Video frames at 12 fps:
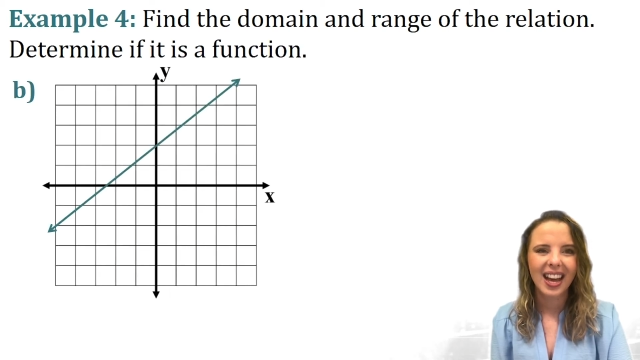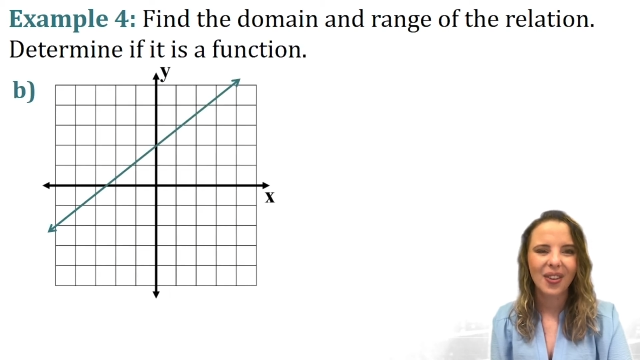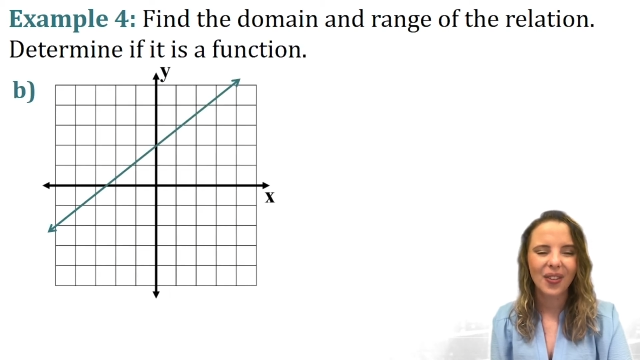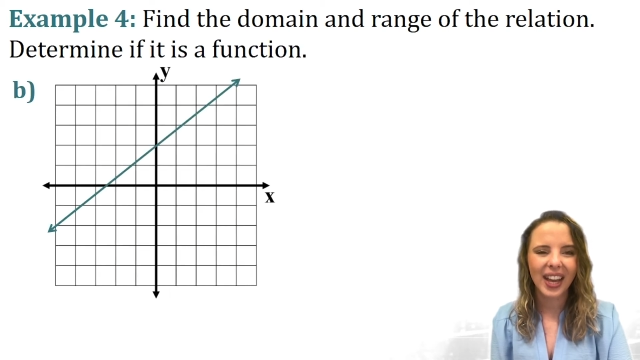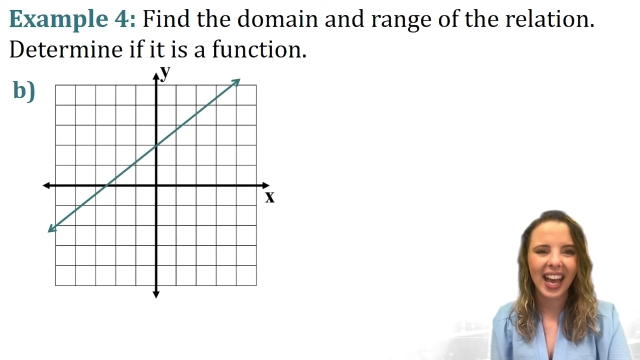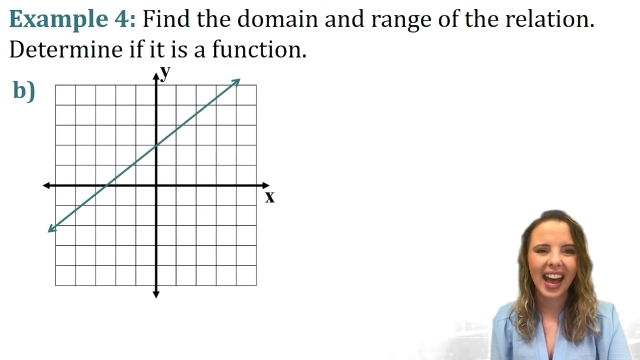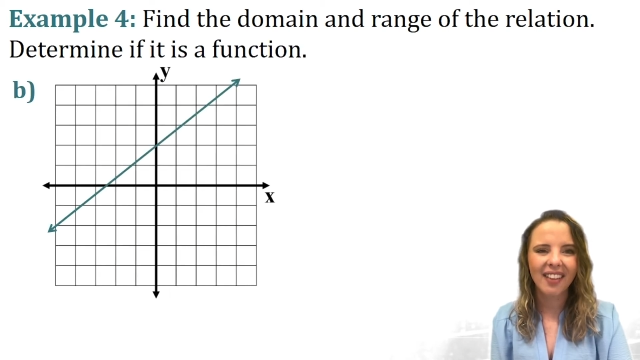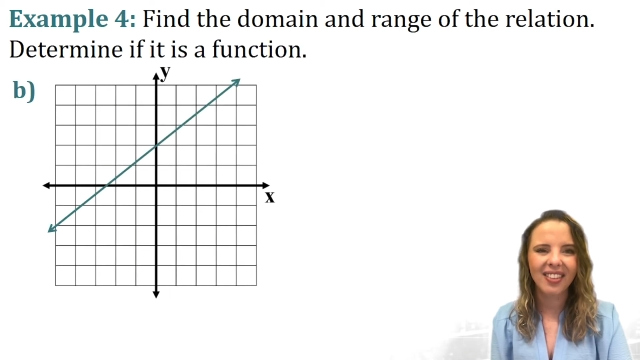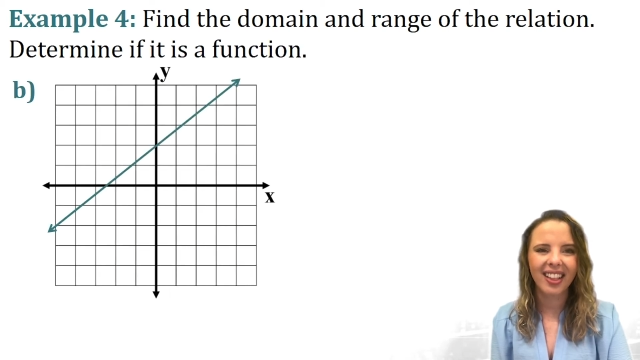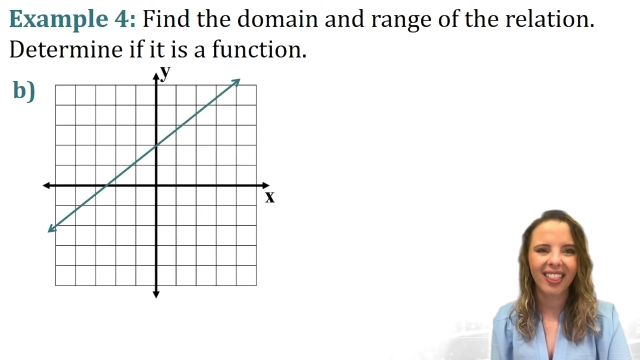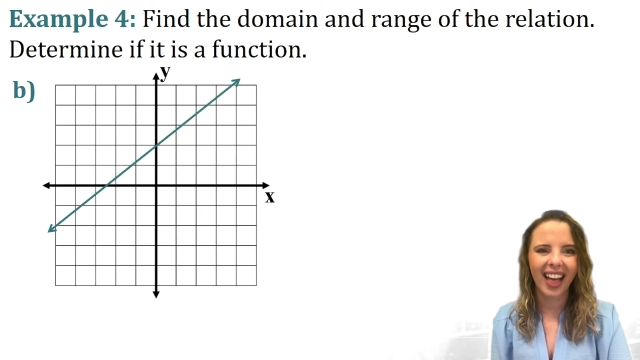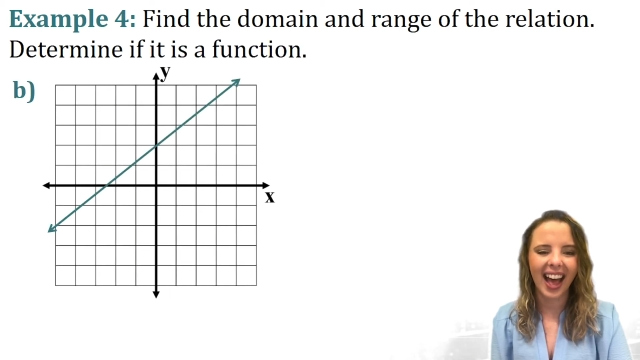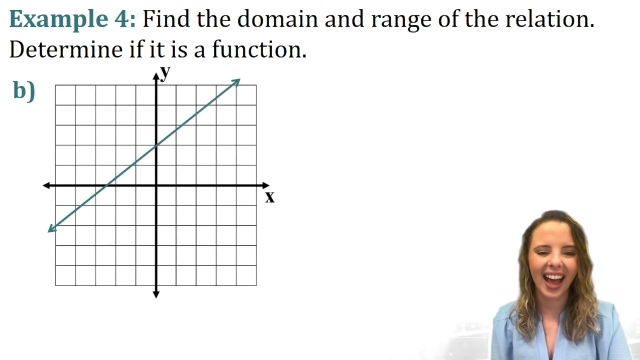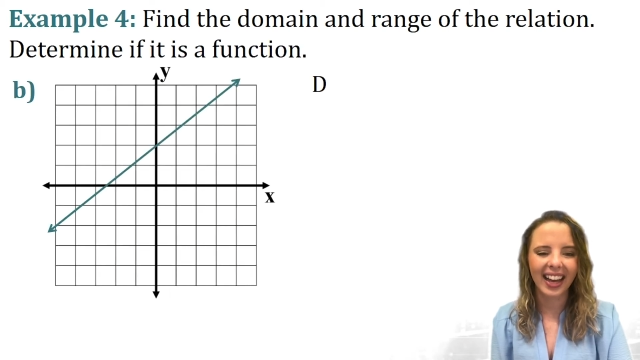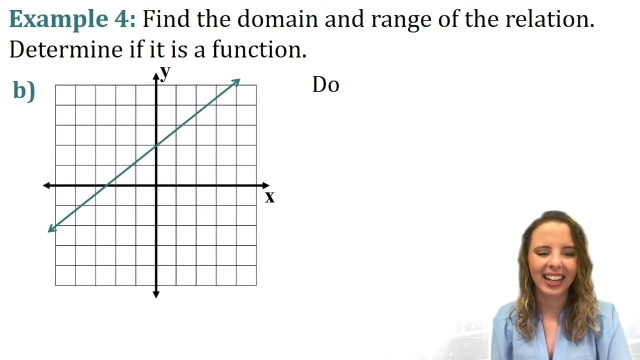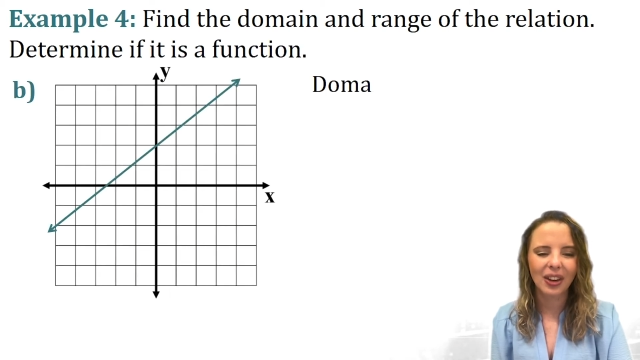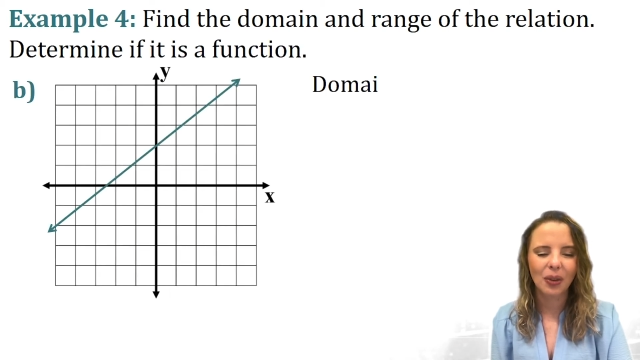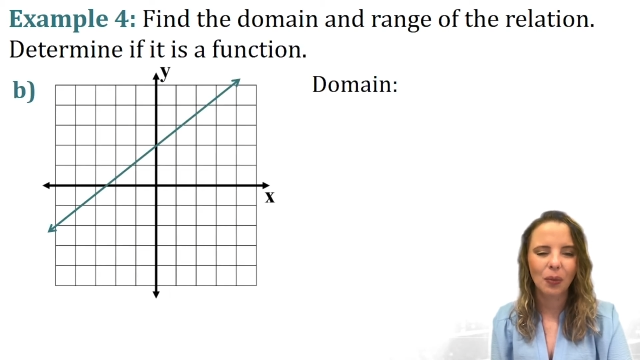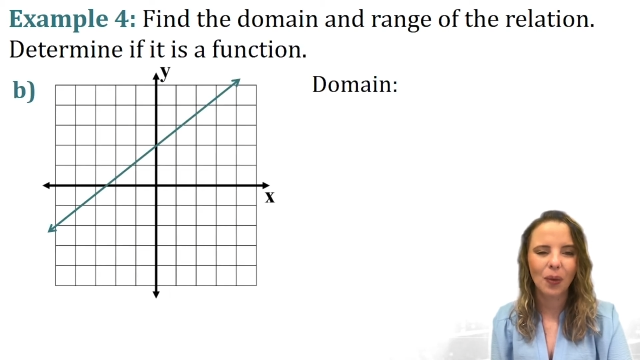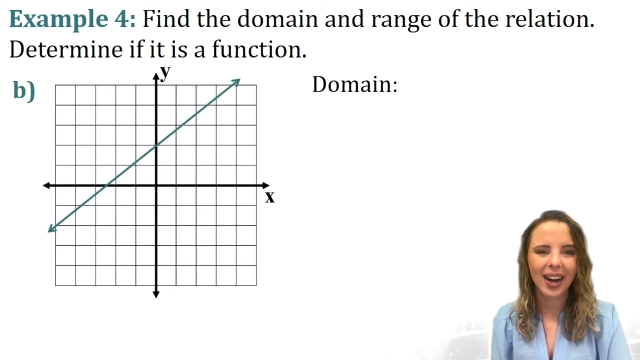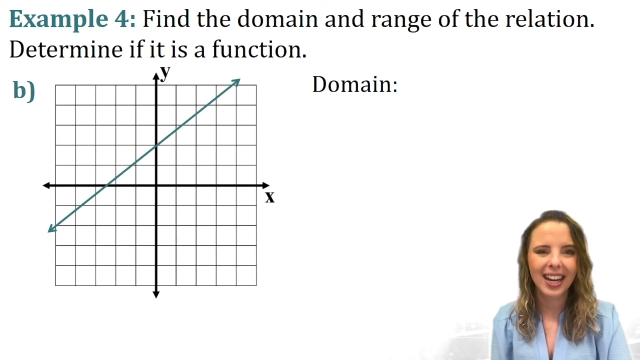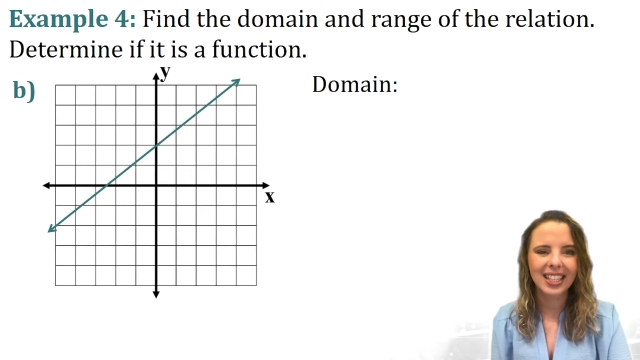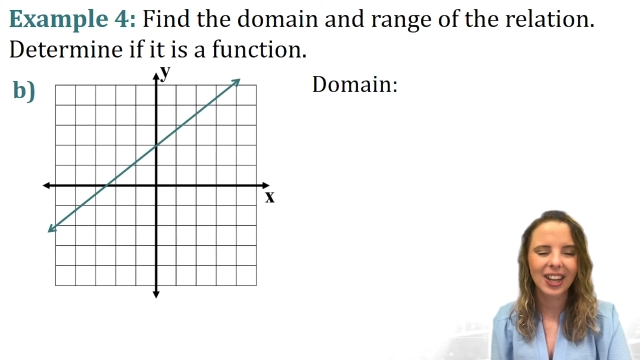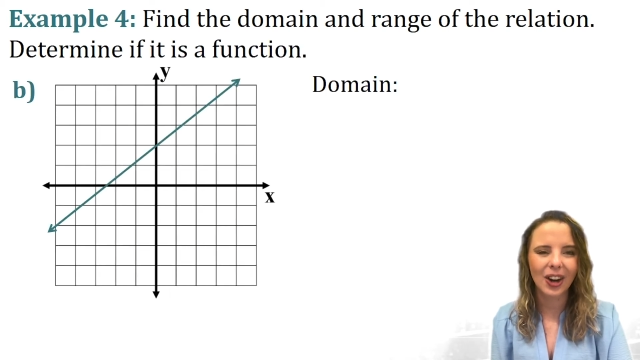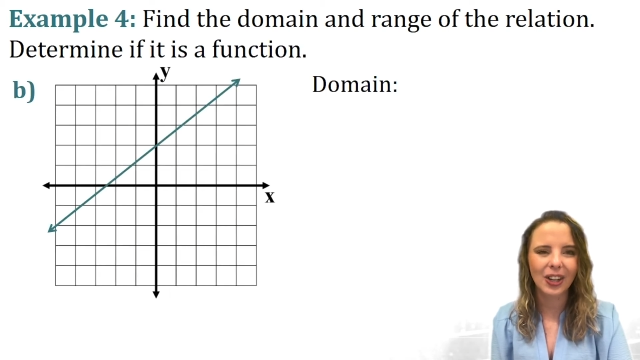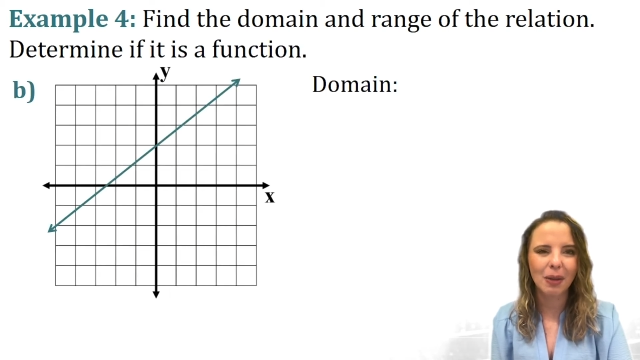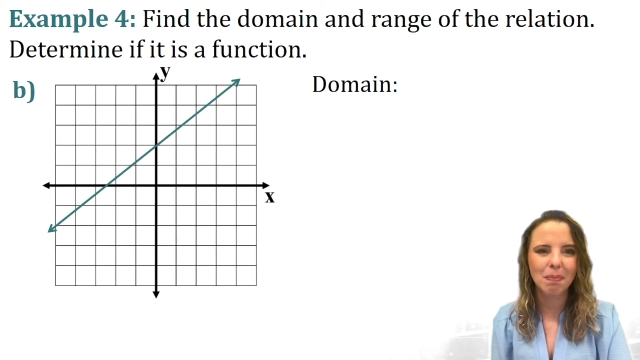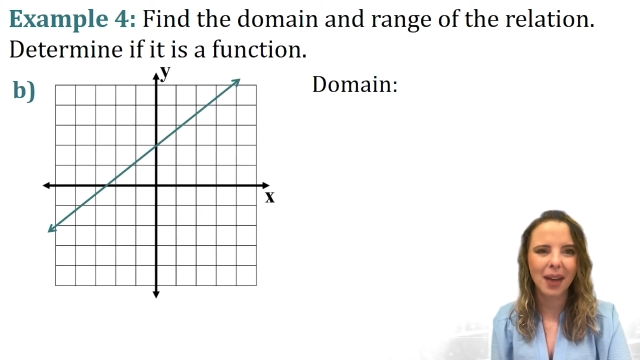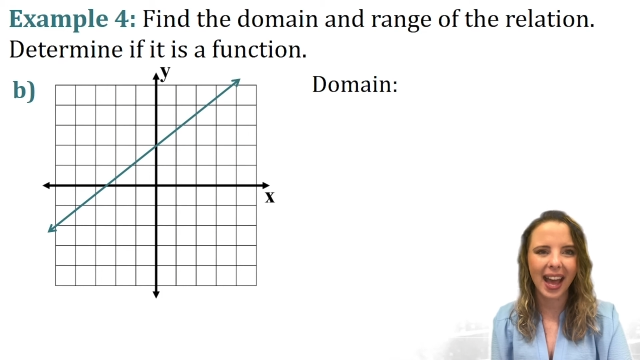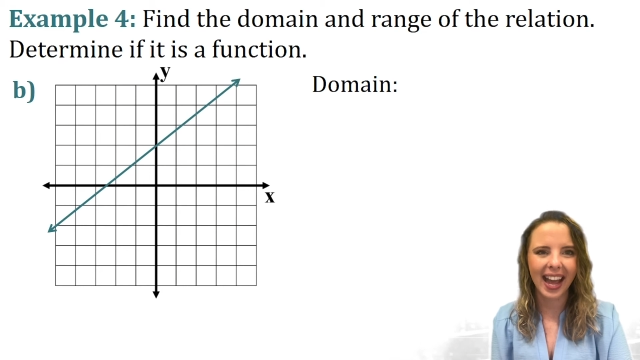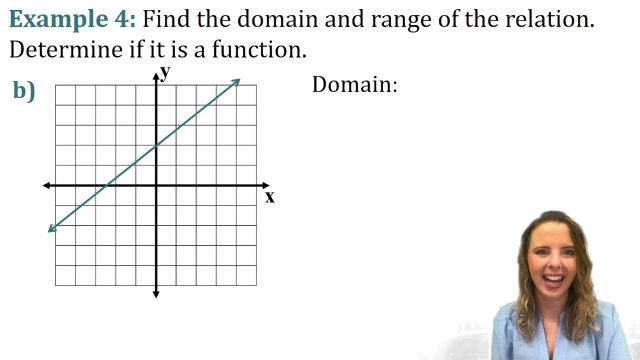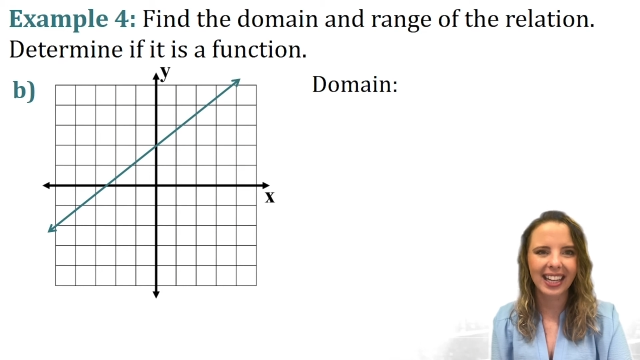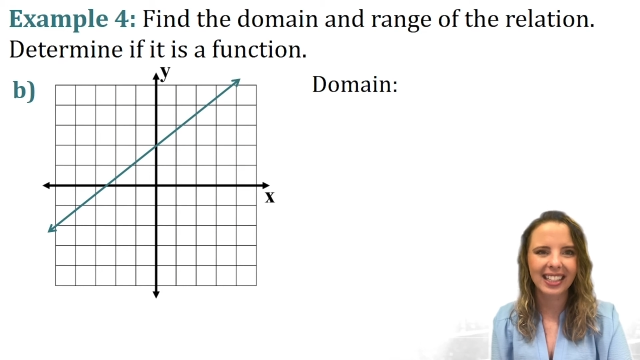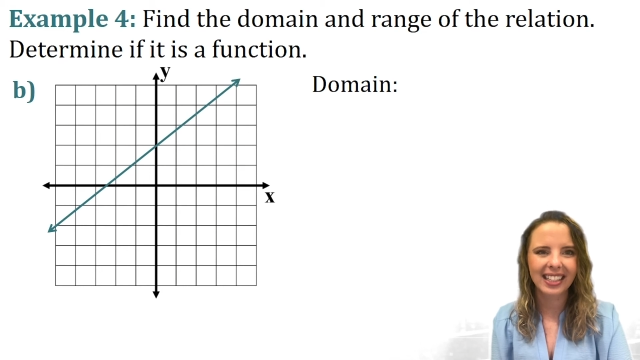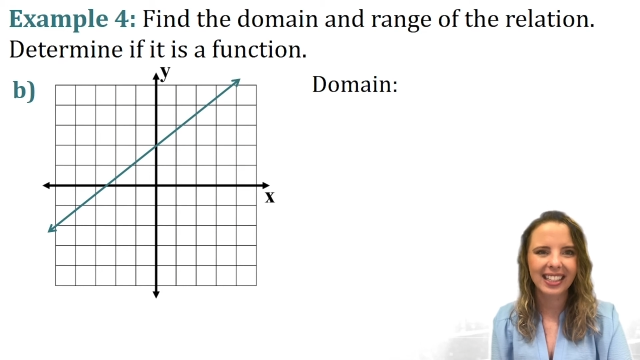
We have a line. What is our domain?